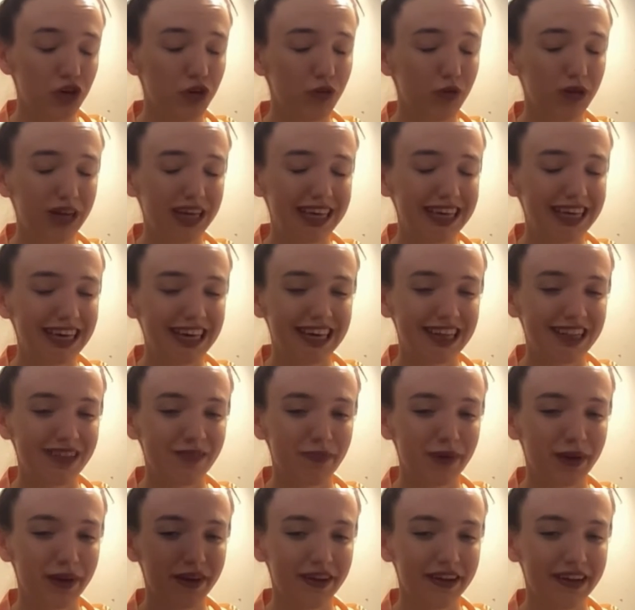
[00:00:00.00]
unique
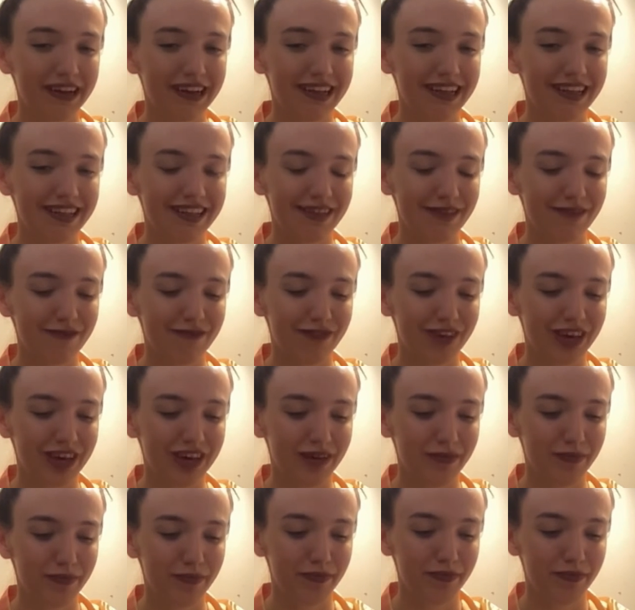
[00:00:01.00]
experience of uh,